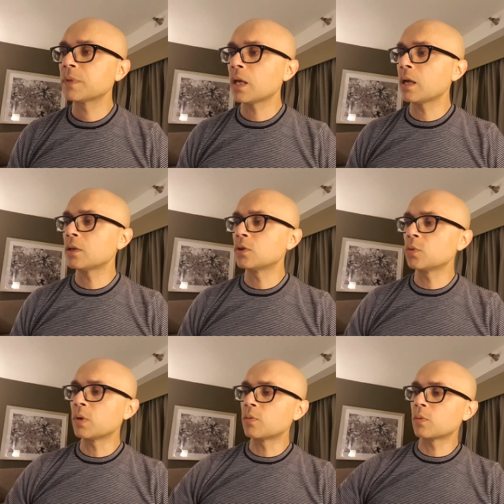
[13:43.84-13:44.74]
And do
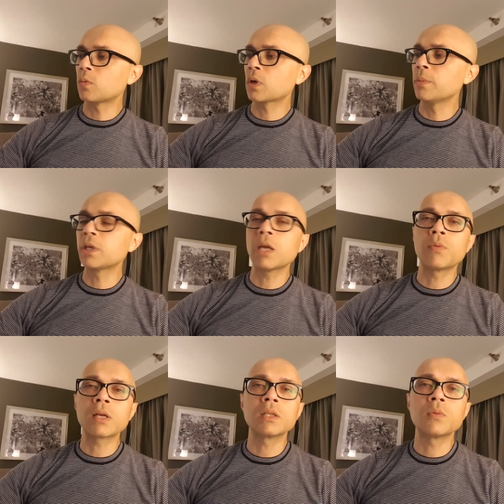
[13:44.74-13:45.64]
we communicate
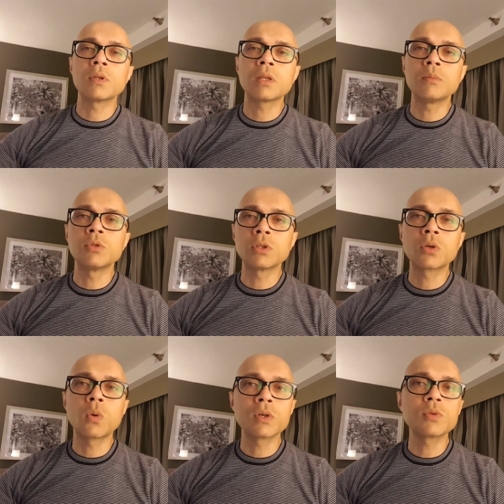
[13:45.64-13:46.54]
regularly with them? During the
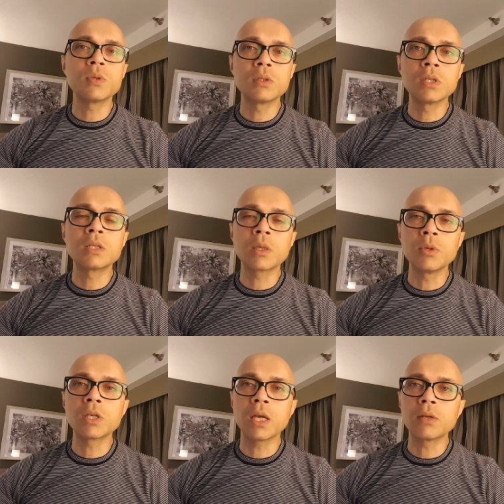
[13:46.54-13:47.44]
course, we did
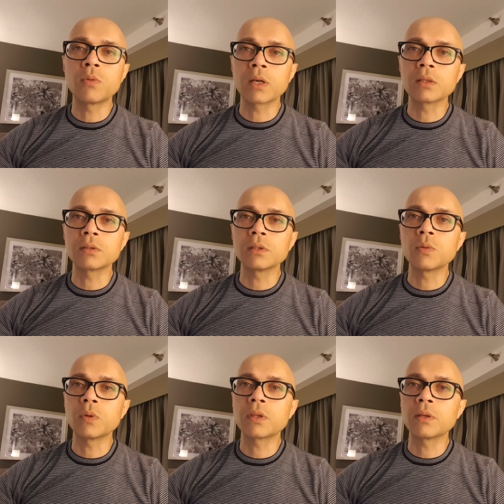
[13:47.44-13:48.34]
communicate regularly
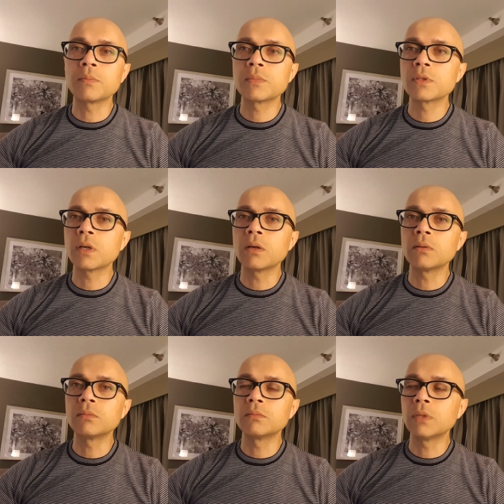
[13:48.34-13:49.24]
with them.
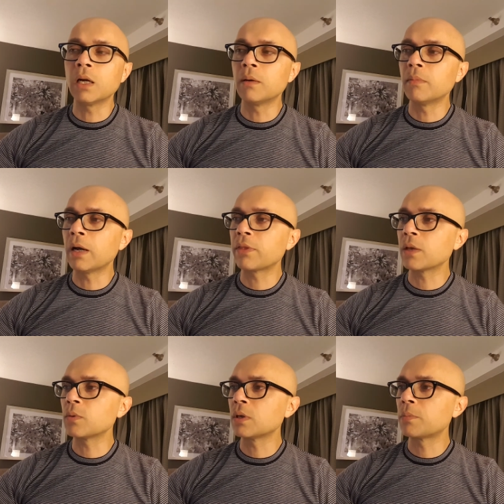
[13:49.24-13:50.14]
So I
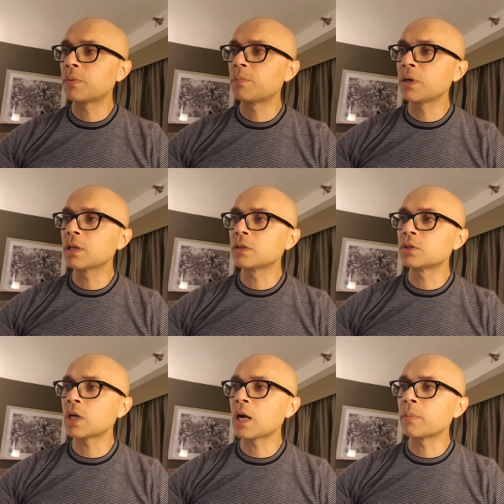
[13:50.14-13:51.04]
think we did a pretty good
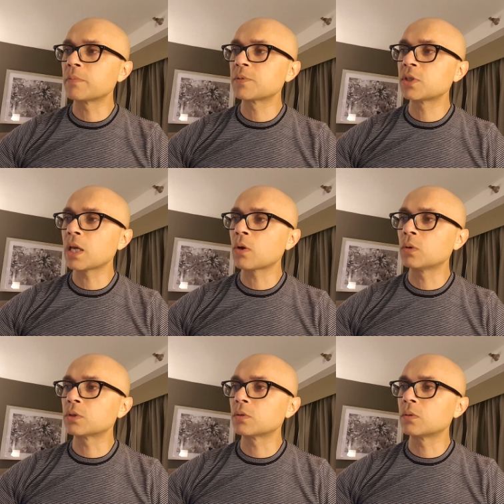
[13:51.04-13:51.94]
job of
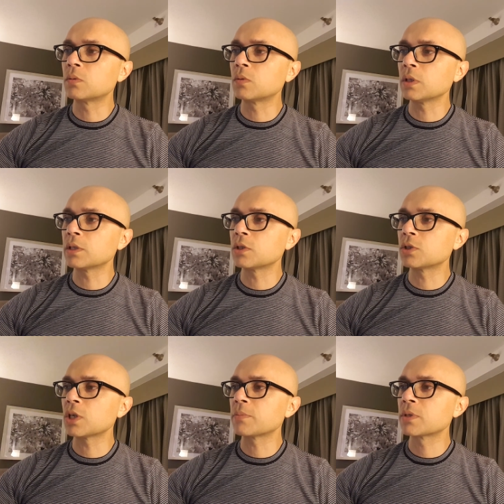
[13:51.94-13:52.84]
stakeholder
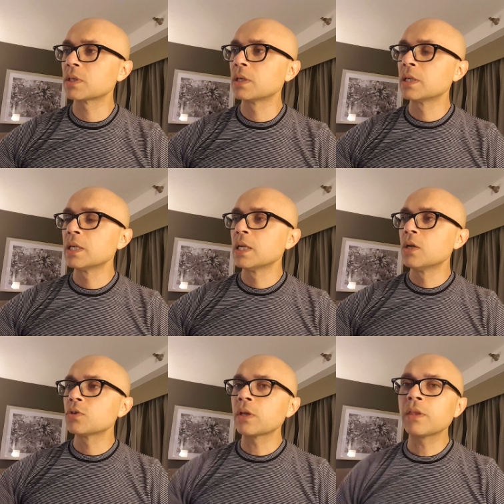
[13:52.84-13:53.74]
relationships.
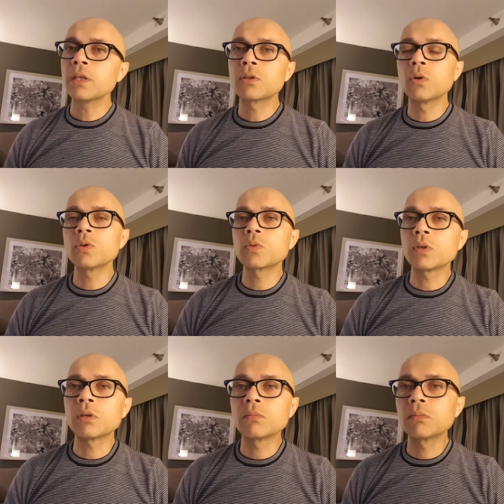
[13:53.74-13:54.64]
So I think those
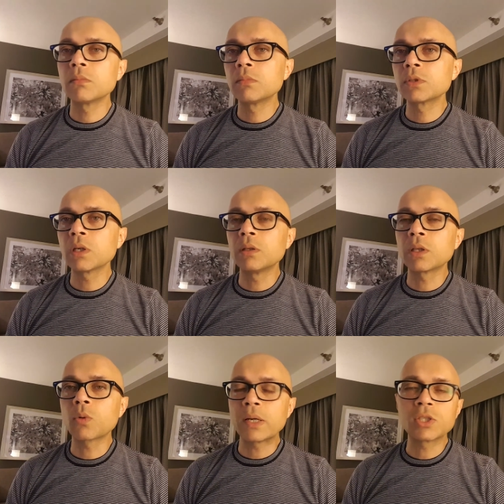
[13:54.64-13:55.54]
were some of
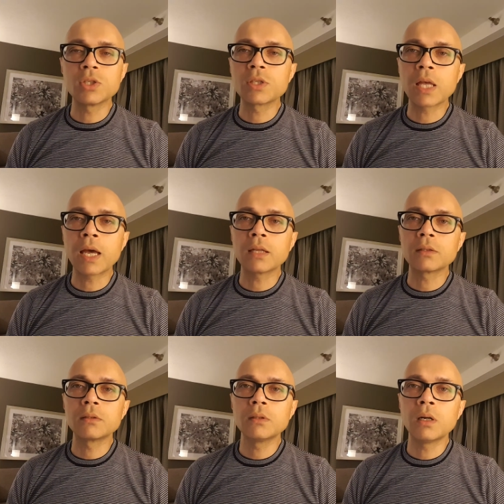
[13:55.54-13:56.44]
the questions that
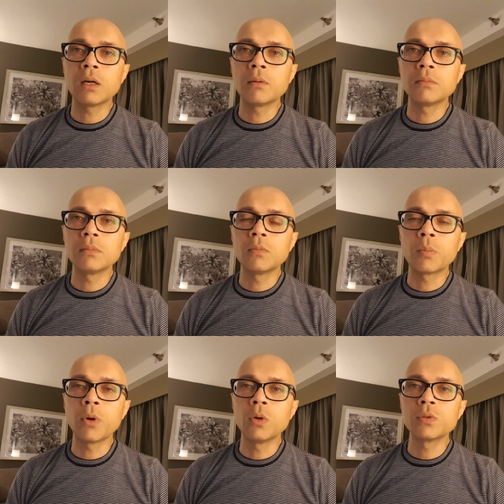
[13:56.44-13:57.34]
were
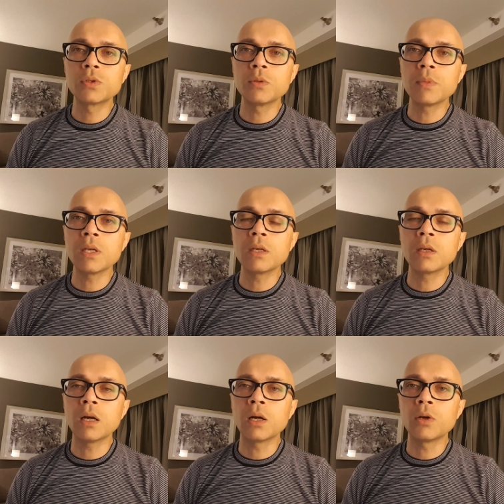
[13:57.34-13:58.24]
posed to
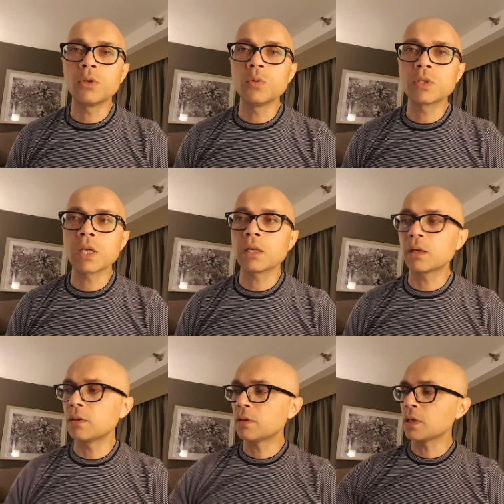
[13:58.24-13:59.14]
me
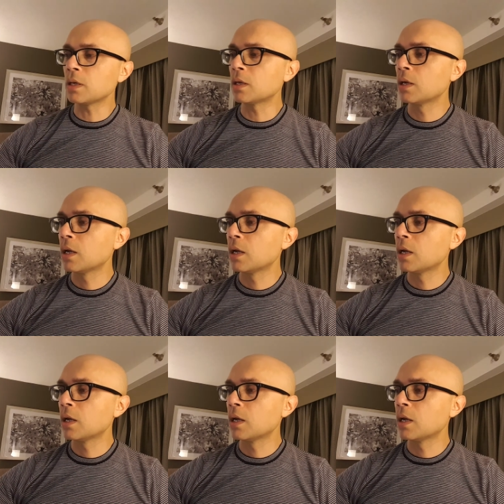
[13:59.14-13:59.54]
using the